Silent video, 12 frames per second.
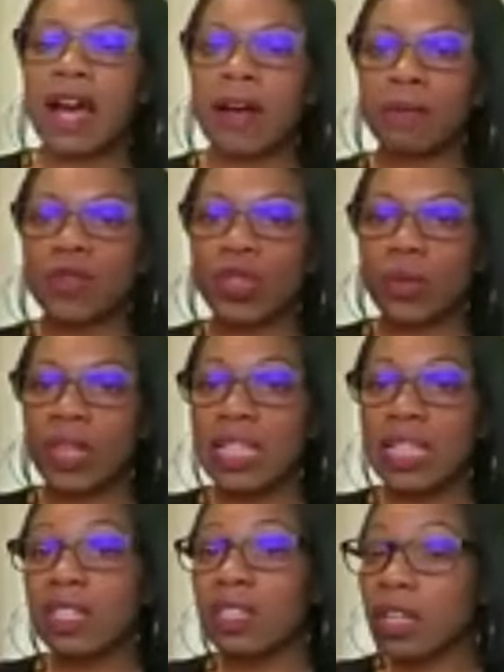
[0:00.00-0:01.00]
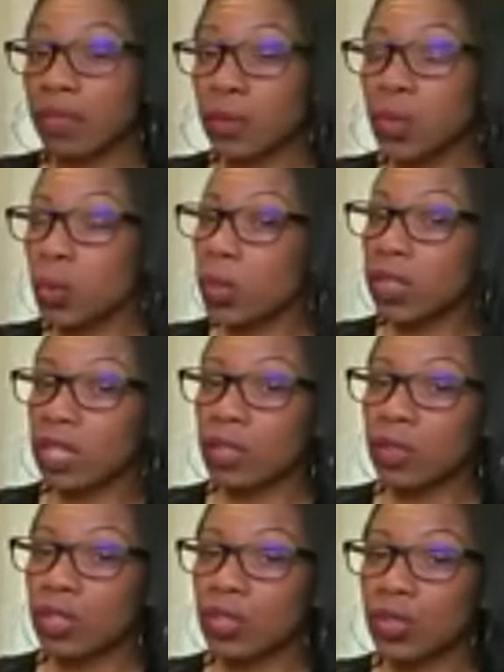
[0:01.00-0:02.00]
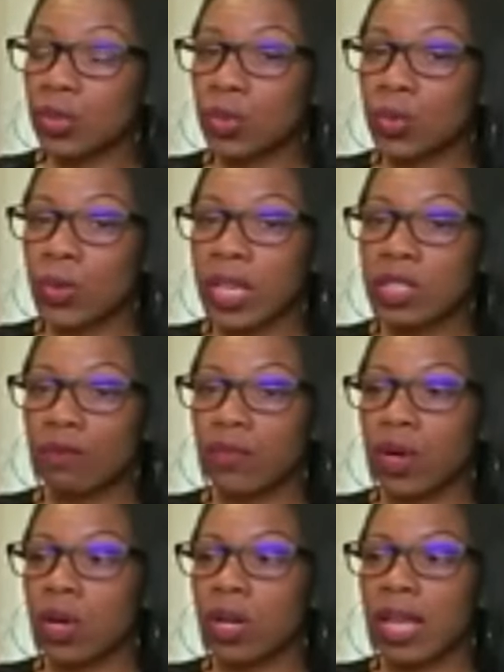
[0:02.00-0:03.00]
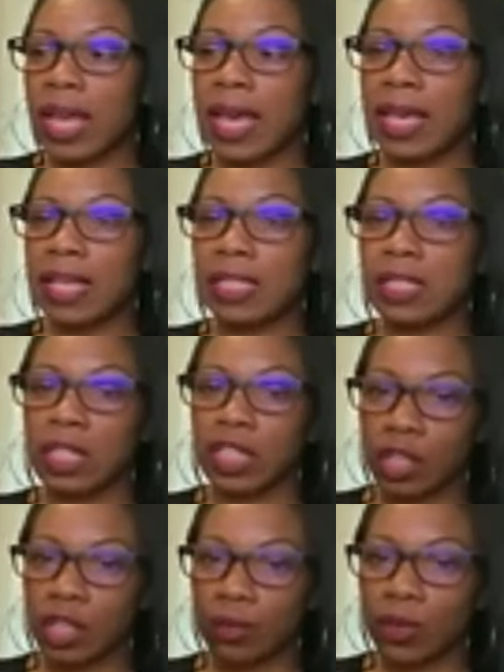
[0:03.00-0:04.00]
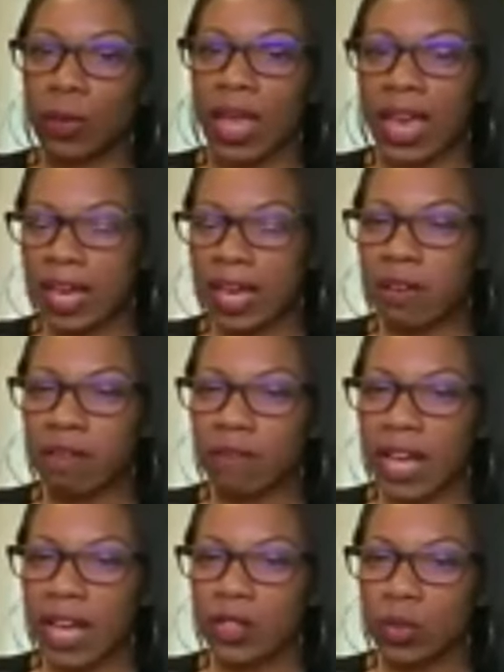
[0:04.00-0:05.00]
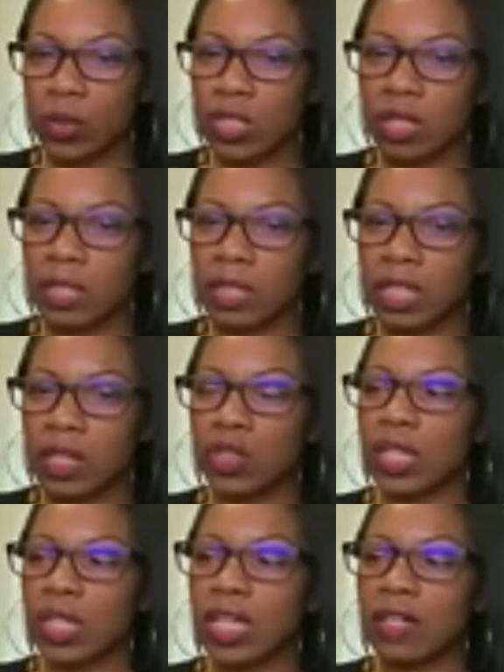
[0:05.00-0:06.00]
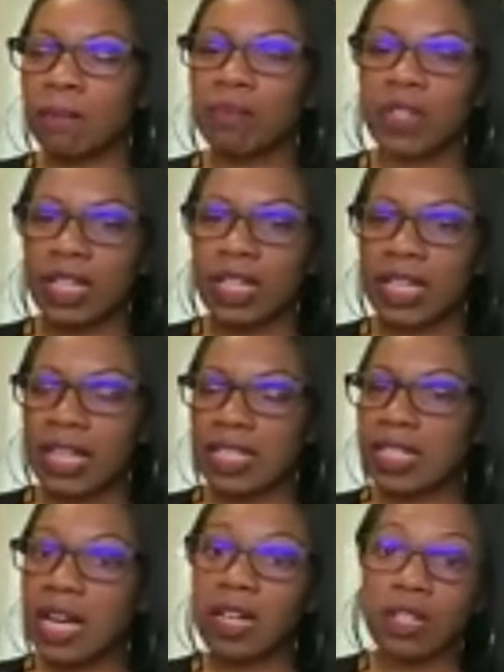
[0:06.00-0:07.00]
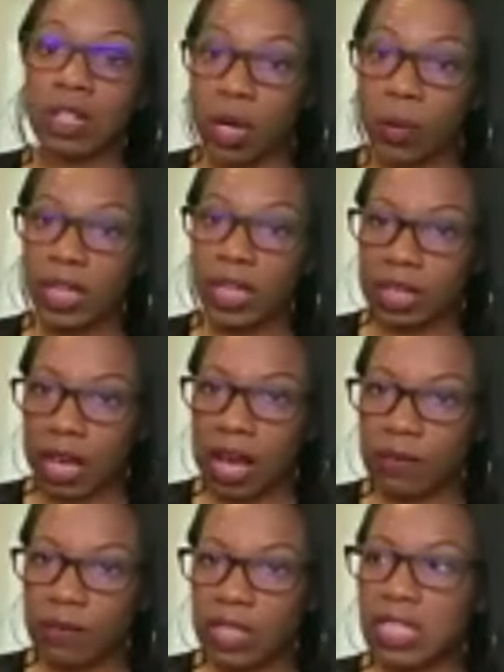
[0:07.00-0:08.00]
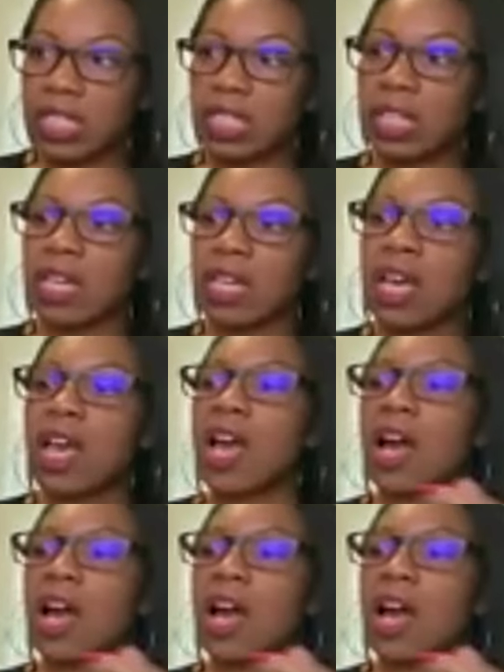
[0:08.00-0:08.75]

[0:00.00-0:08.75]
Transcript: Um, so that's another toy that you can do as far as clitoral and vaginal stimulation. Again, it's not going to go in, obviously.